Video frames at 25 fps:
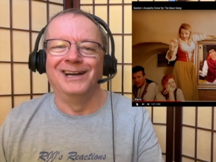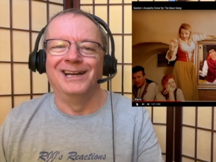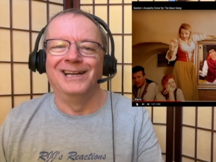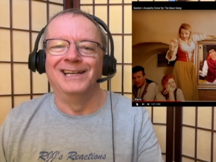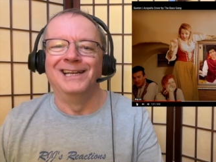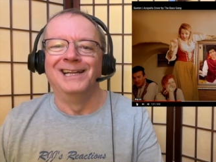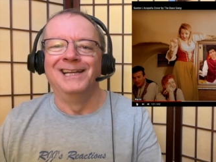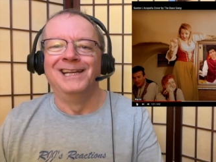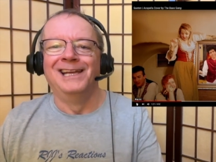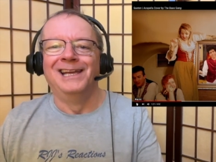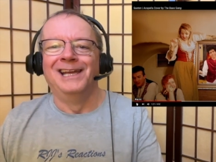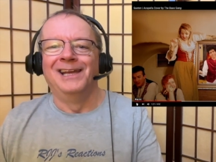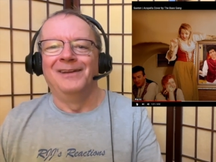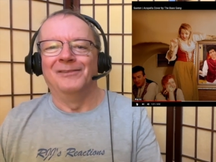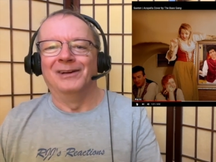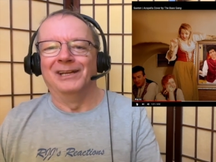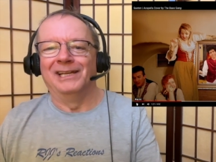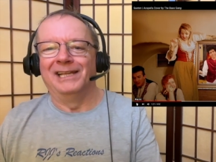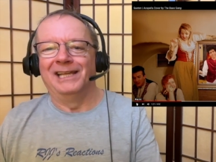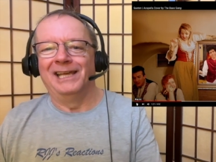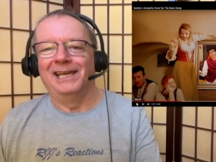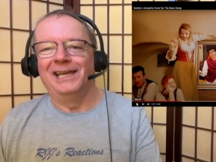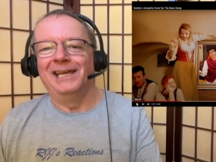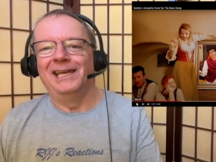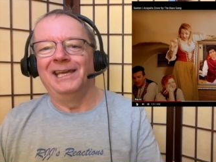but, but
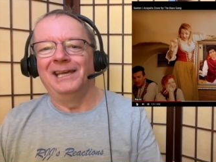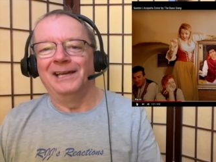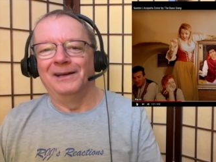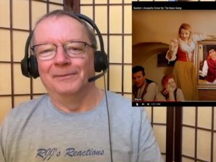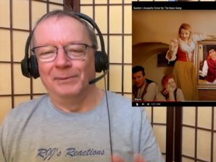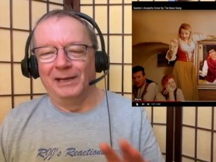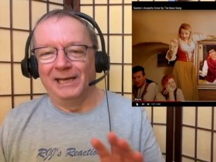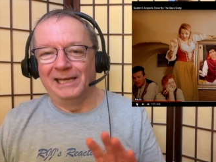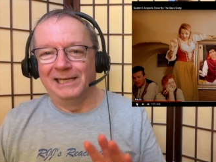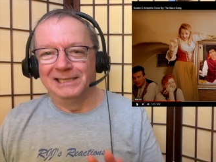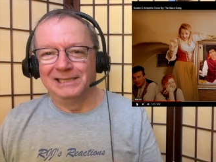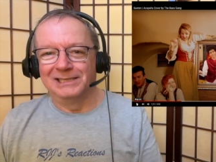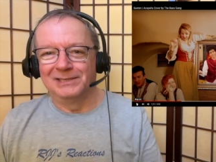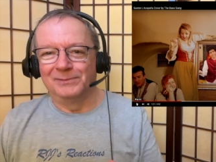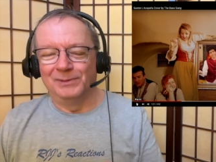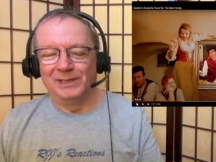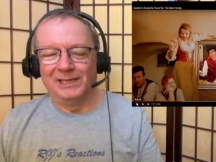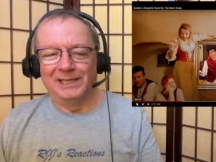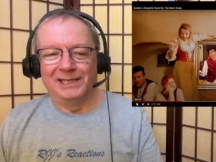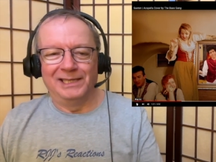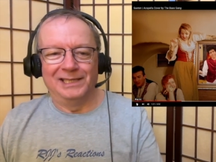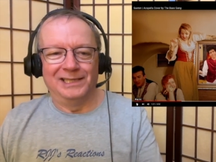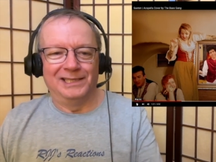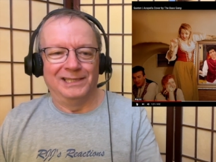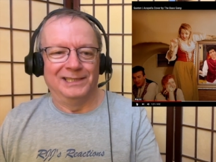he amazed
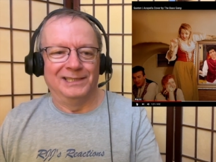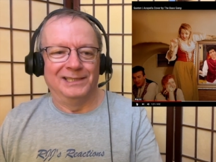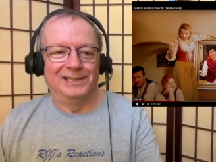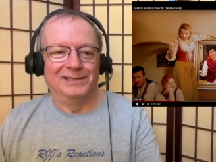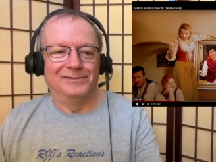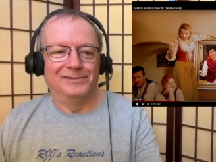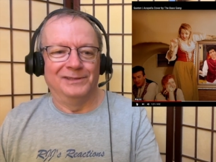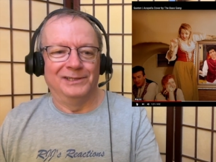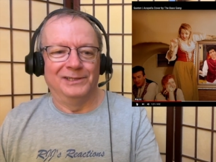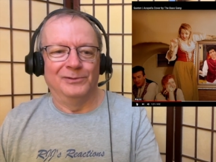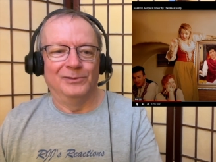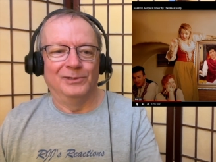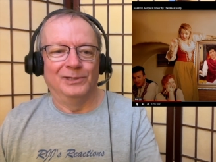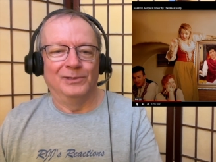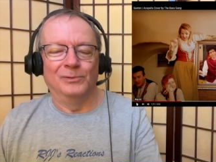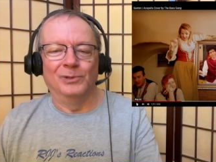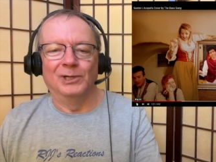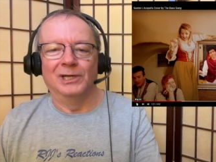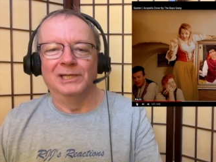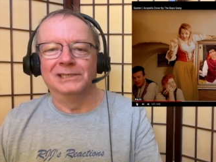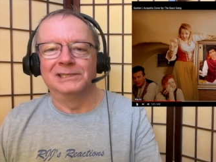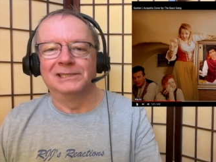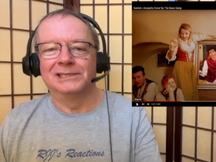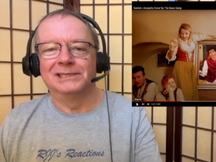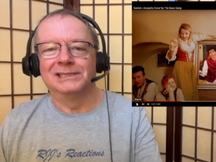me in the video I
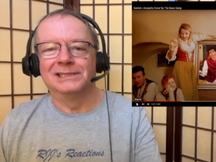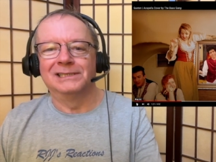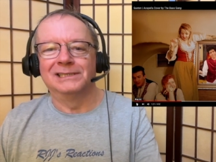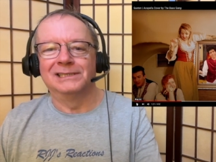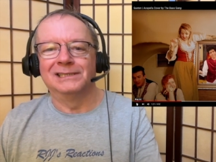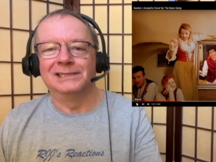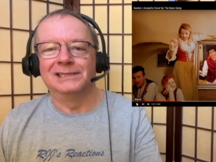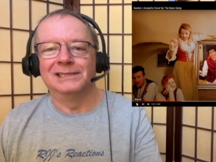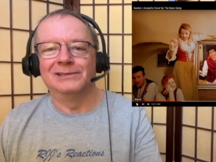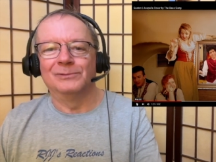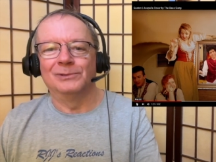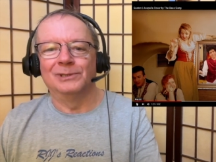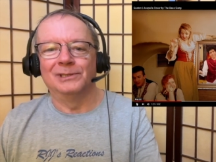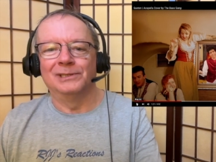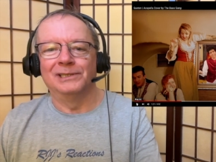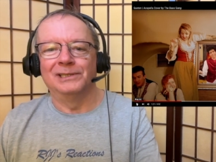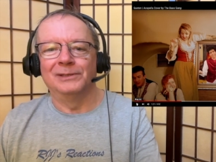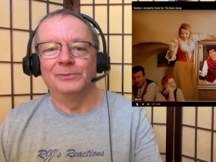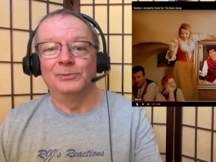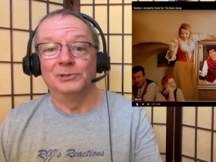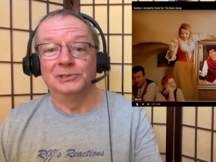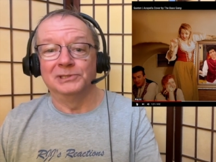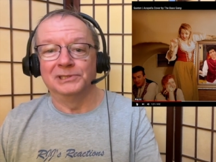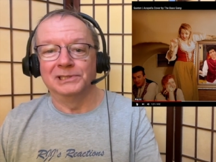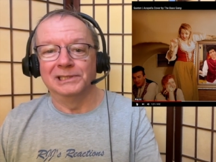watched uh, where he
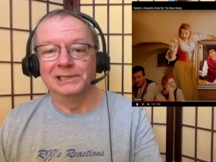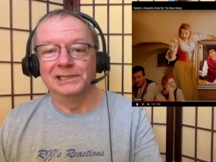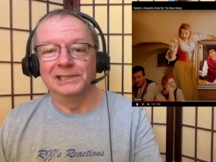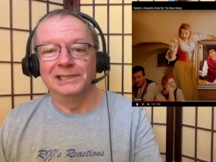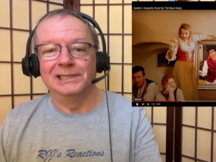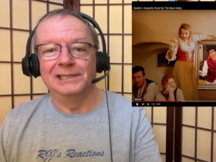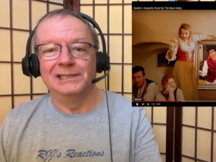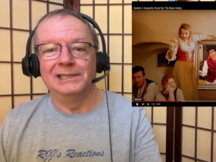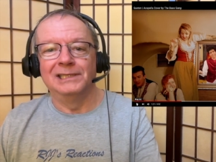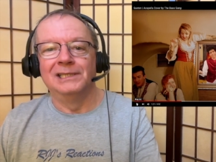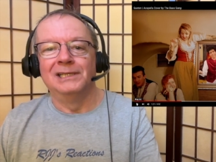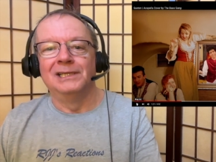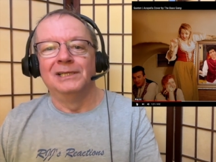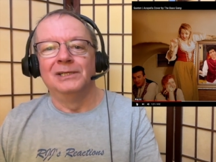was the lead.